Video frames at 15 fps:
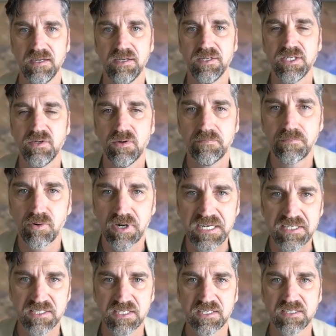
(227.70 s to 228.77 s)
to
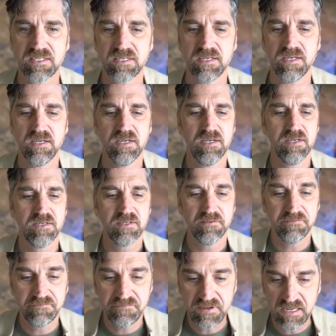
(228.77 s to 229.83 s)
embrace it, to
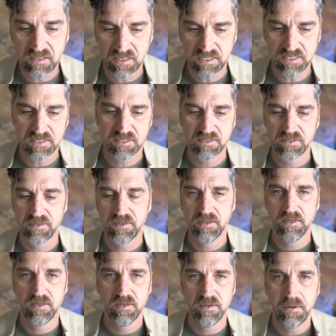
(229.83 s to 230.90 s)
feel it,
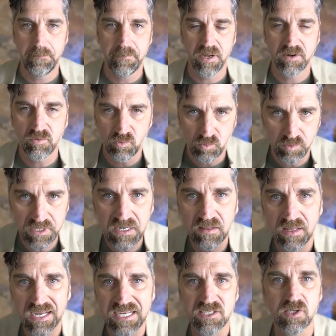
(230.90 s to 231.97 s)
but
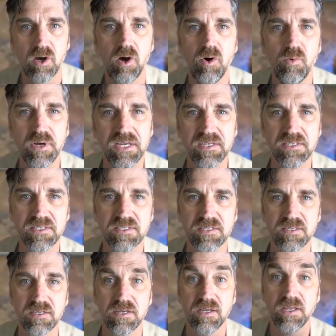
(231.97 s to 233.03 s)
realize
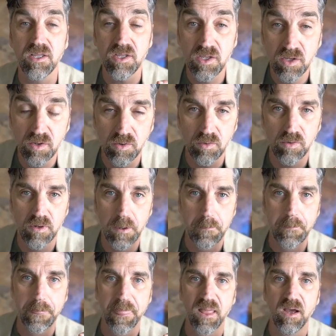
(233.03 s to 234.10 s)
always you
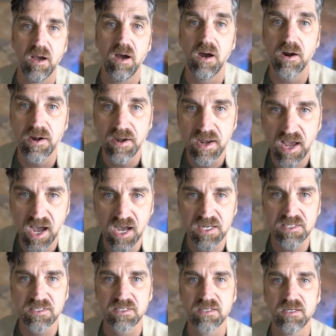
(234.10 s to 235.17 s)
are
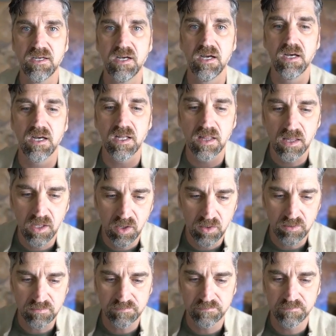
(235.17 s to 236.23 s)
not
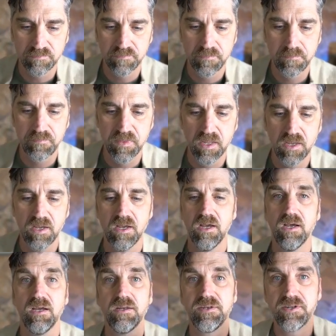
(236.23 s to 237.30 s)
alone.
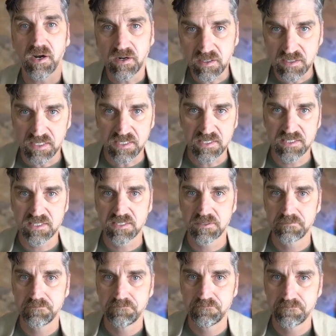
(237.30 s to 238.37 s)
Darkness
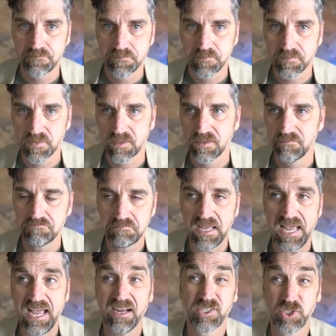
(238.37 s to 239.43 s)

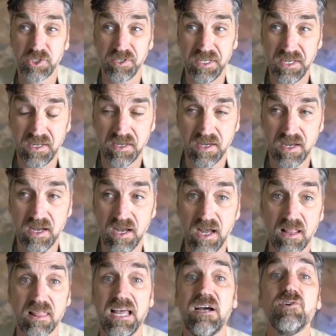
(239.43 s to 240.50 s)
actually
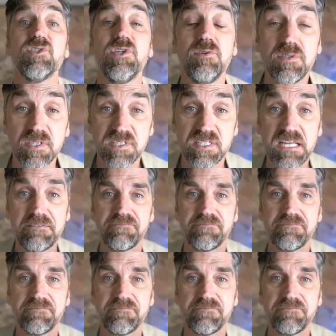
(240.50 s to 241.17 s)
allows you to see